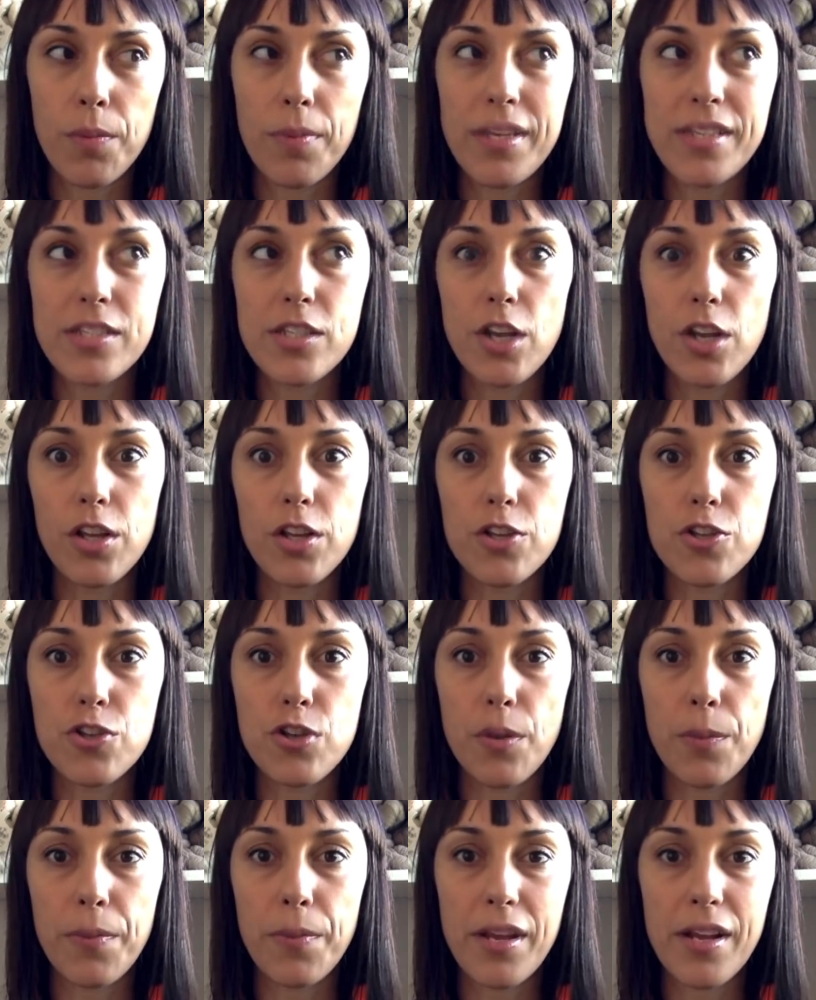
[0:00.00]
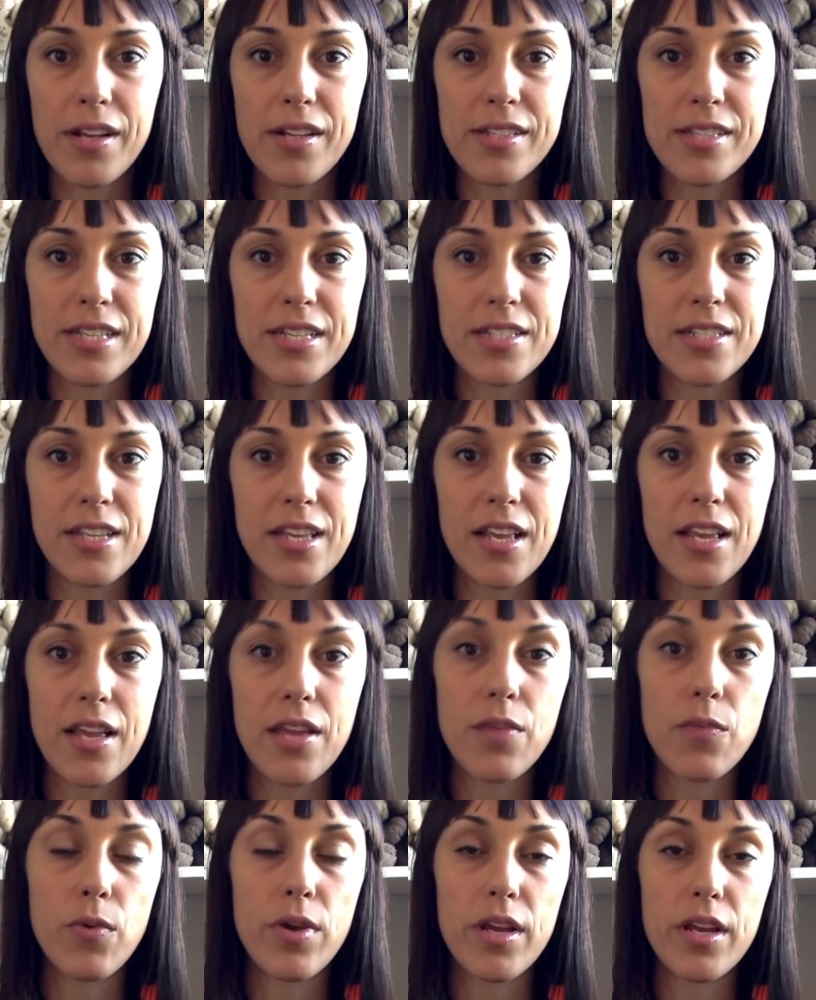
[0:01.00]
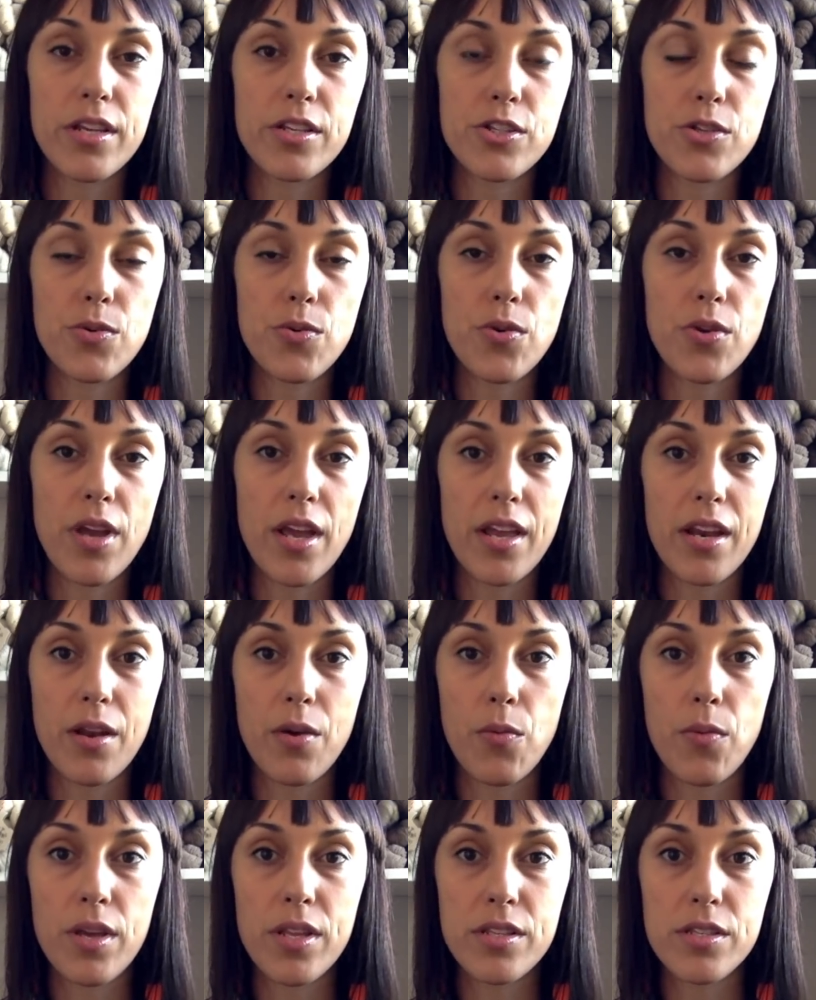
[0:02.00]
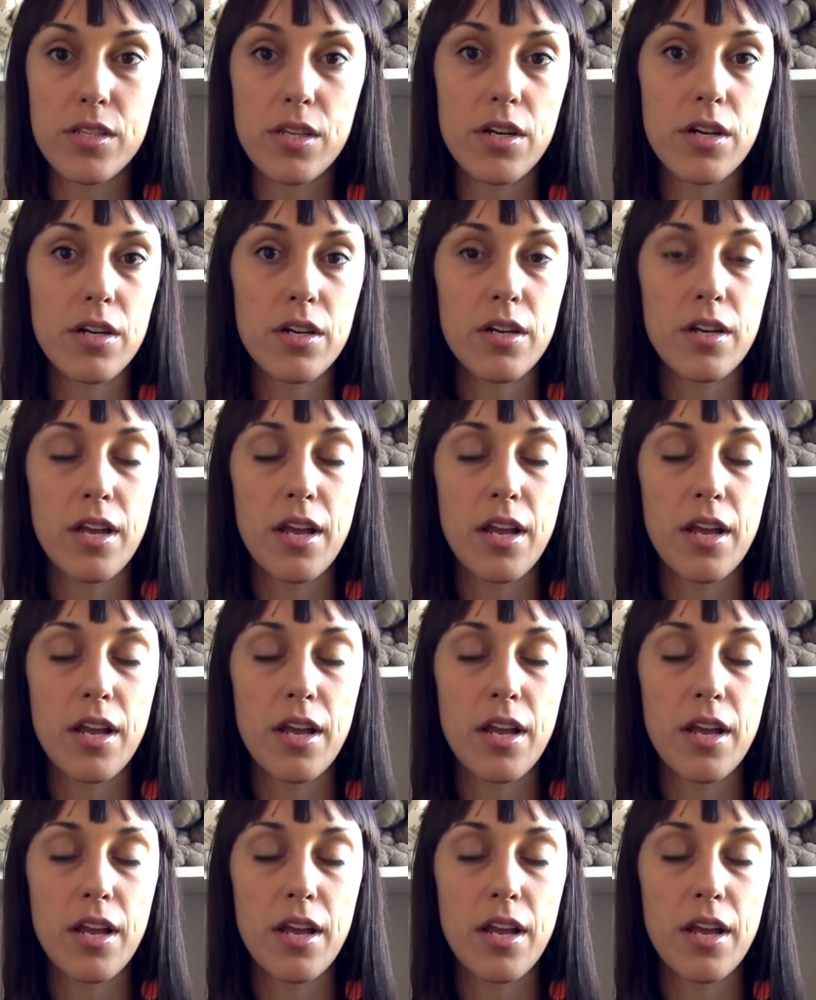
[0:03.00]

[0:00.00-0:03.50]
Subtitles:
It's not a tropical city. We do get a winter,